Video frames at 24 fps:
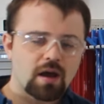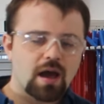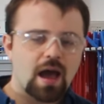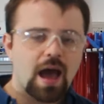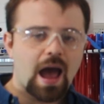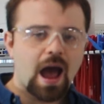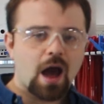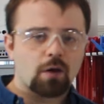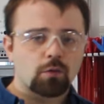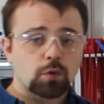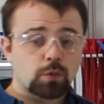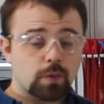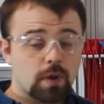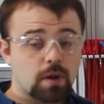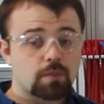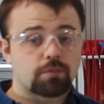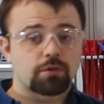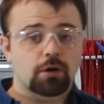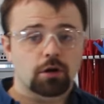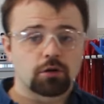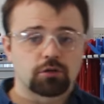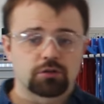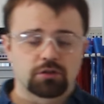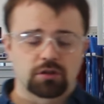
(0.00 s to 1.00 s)
How would we
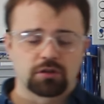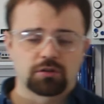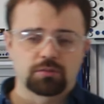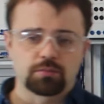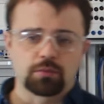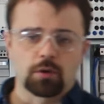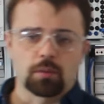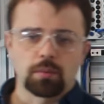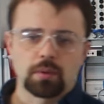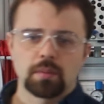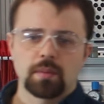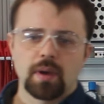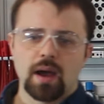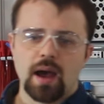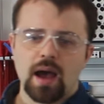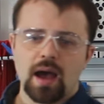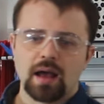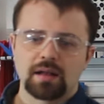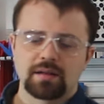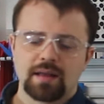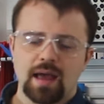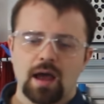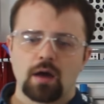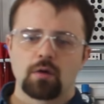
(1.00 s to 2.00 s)
approach this problem
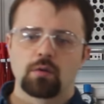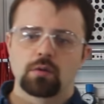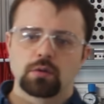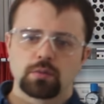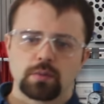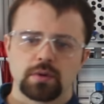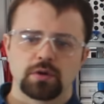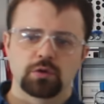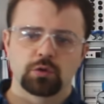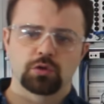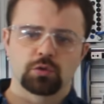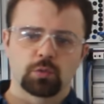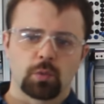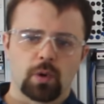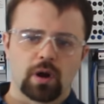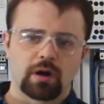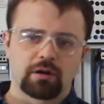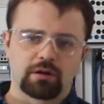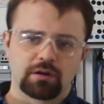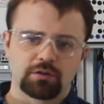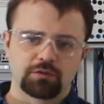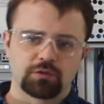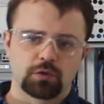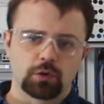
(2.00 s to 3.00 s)
and how would we do the
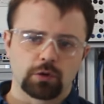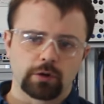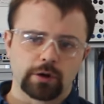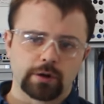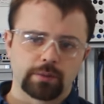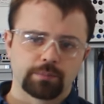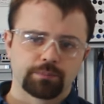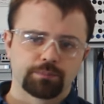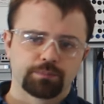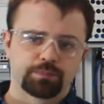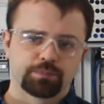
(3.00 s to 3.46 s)
wiring for it?